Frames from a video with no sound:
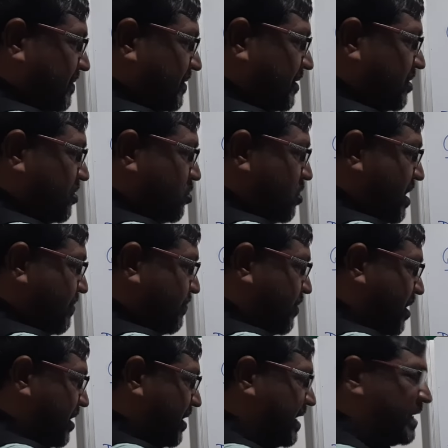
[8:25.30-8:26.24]
You have
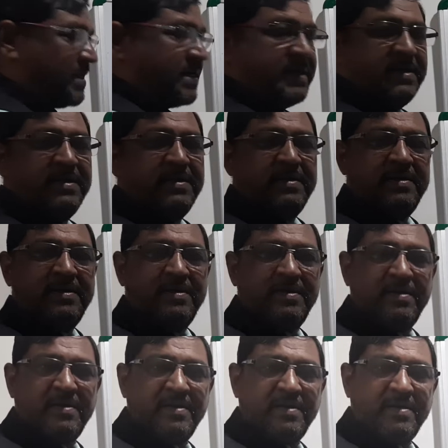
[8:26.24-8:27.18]
pollinated
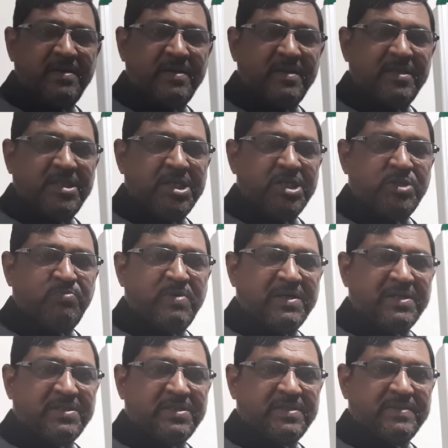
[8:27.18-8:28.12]
these
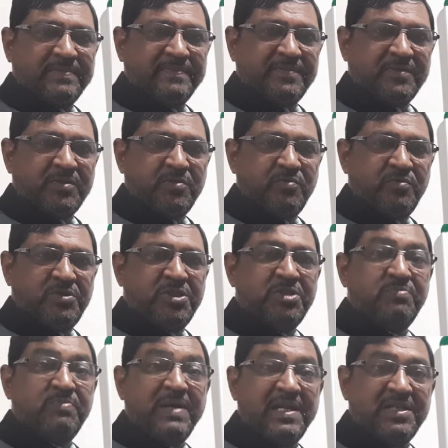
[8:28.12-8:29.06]
buds, which is
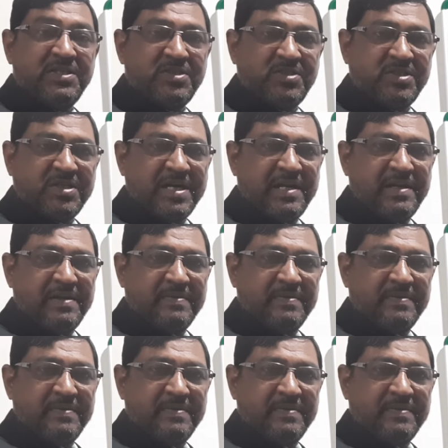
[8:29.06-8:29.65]
male sterile.